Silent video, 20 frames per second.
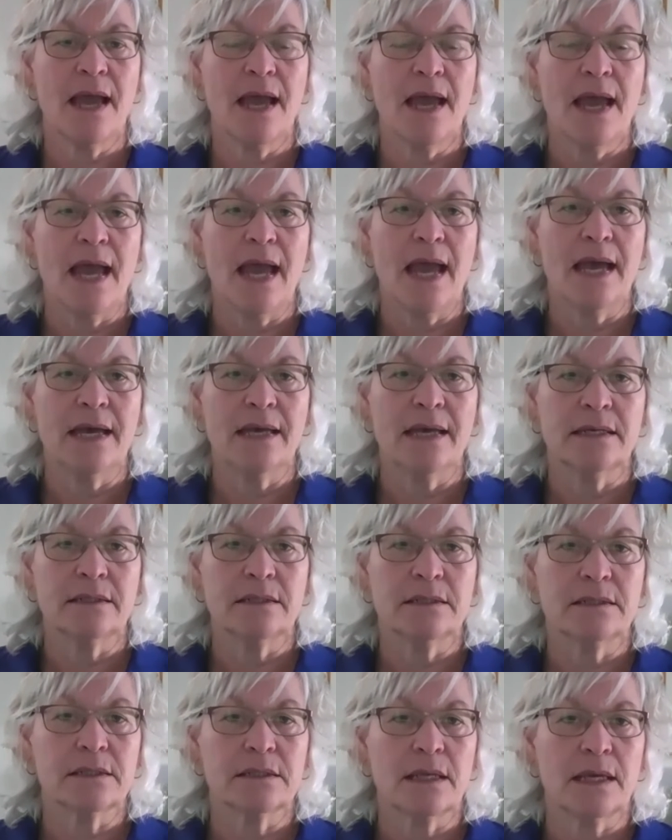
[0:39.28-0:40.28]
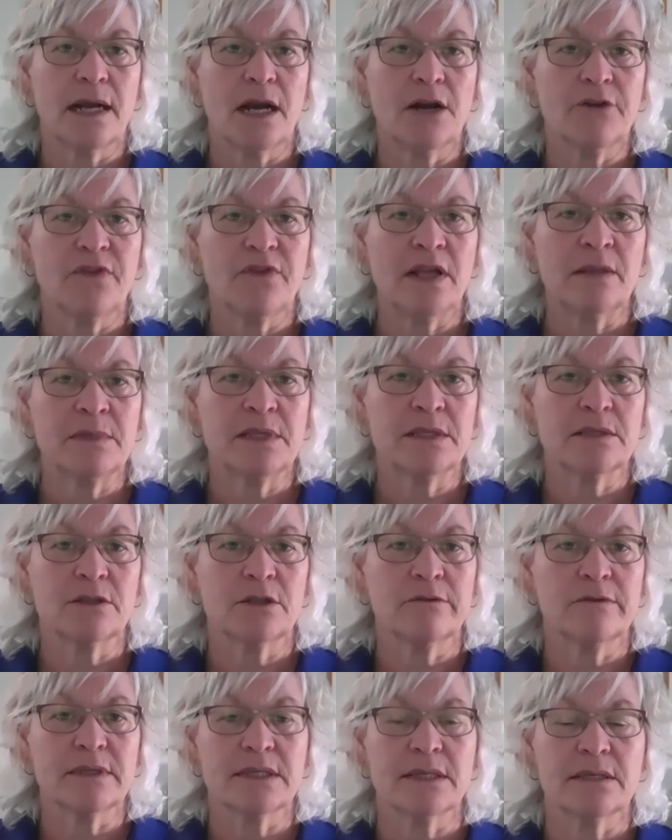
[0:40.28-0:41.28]
And at our family
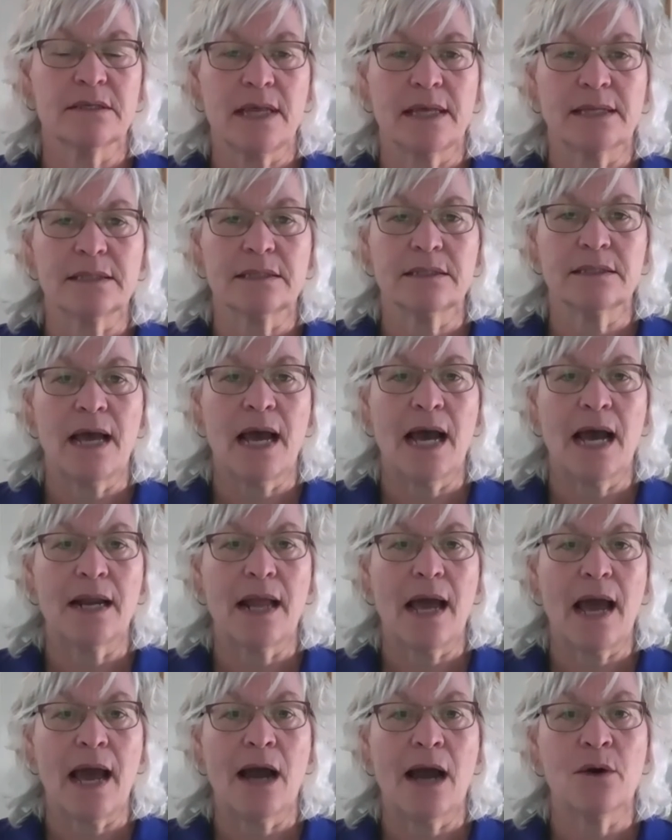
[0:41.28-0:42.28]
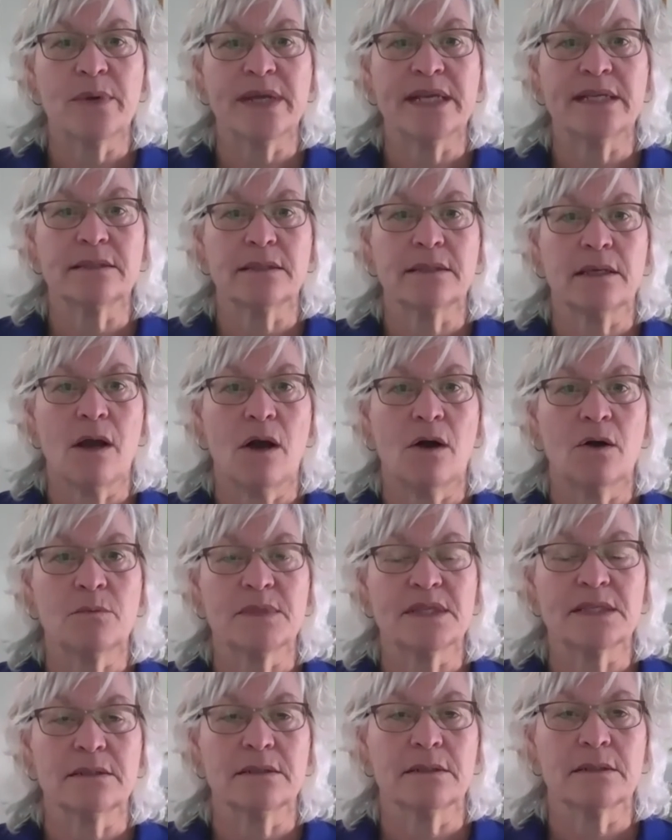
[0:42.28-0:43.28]
services, that's not how we see
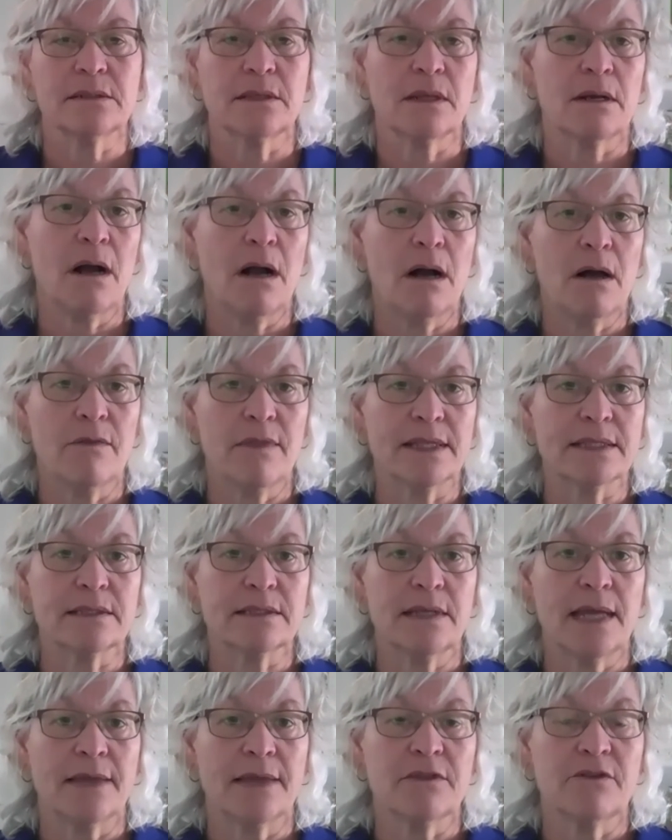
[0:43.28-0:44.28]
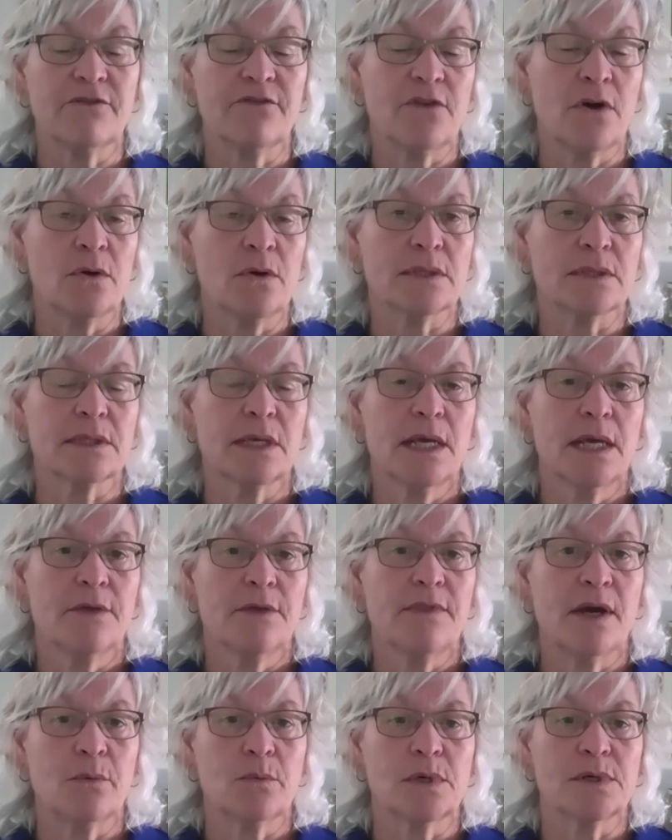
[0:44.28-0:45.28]
homelessness at all. That's not the folks
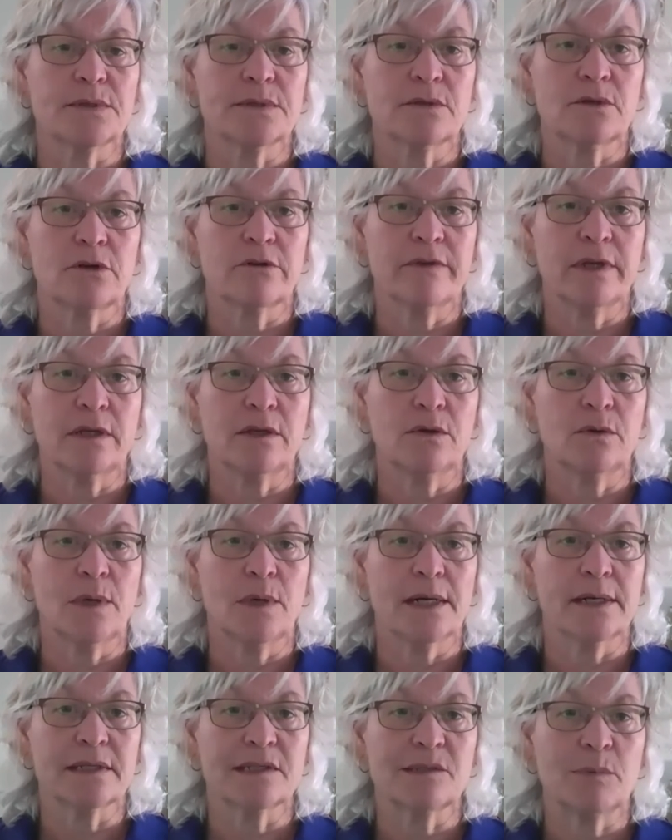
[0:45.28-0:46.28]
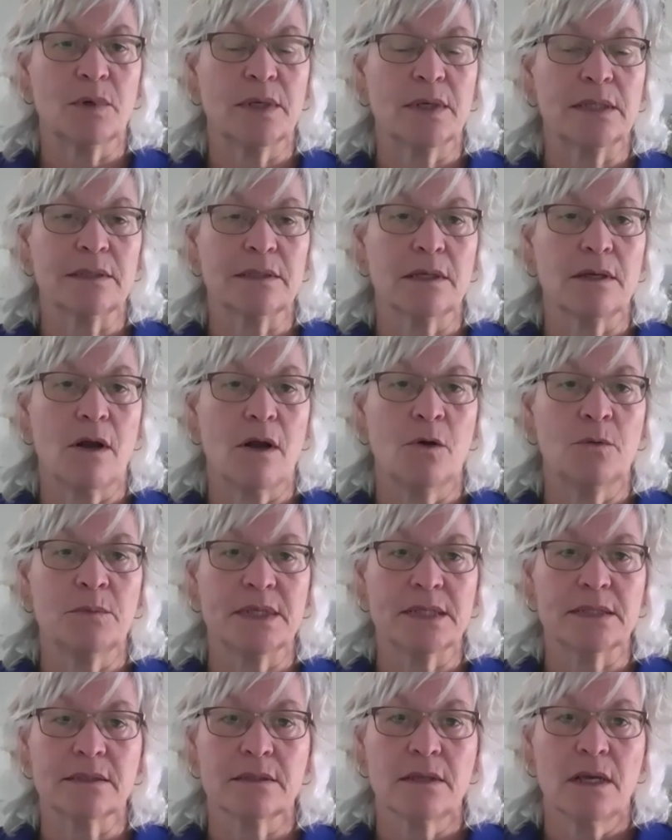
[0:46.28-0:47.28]
that we're serving who are experiencing
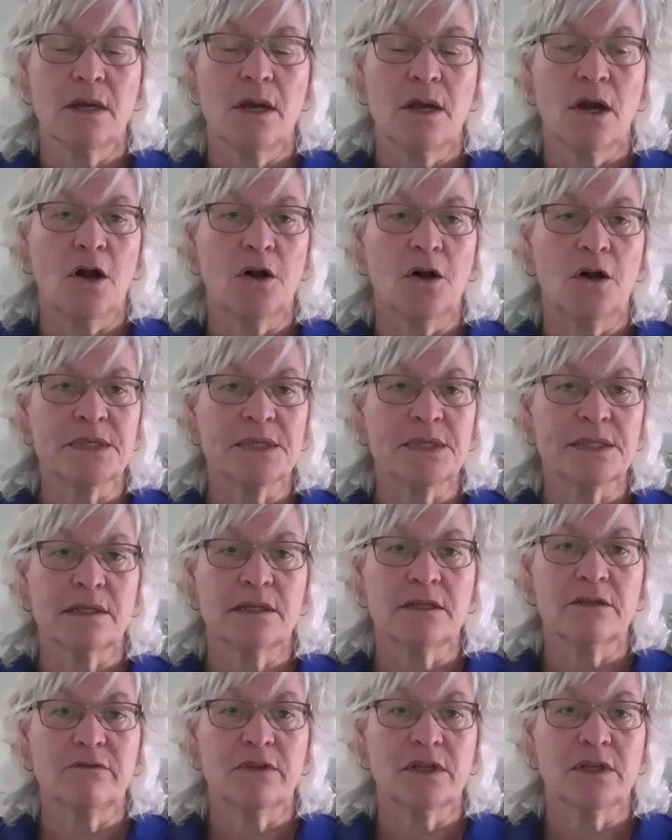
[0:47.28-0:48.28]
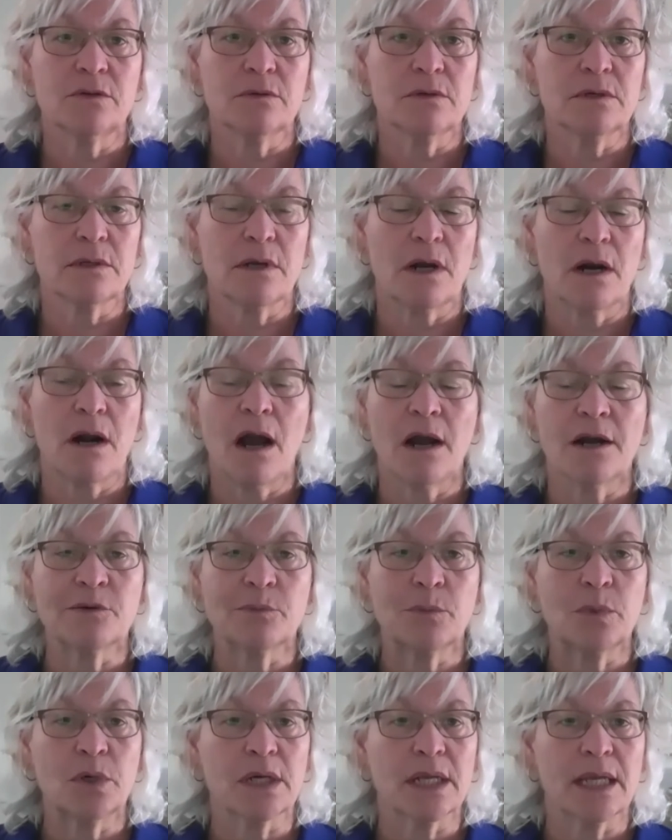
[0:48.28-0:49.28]
homeless. Homeless individuals are
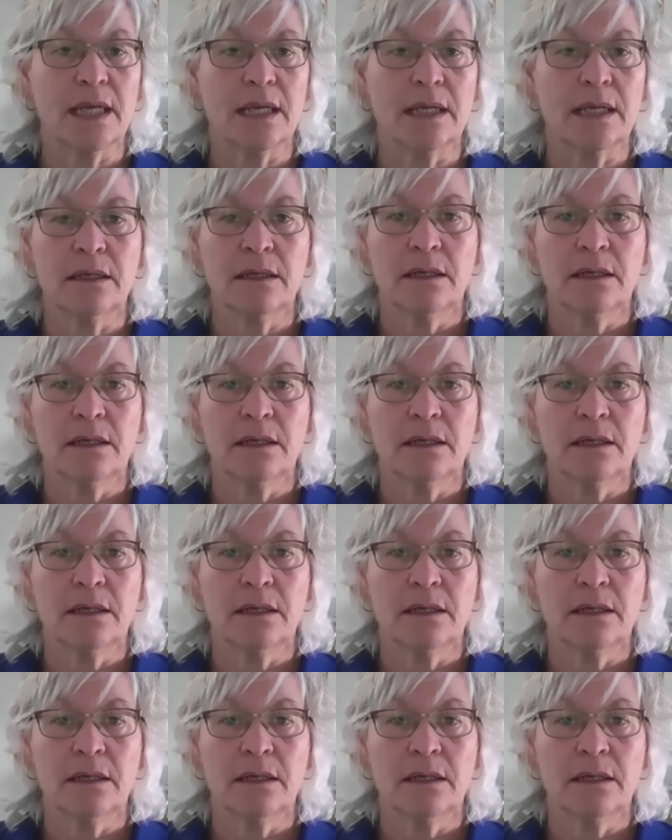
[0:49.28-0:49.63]
hardworking.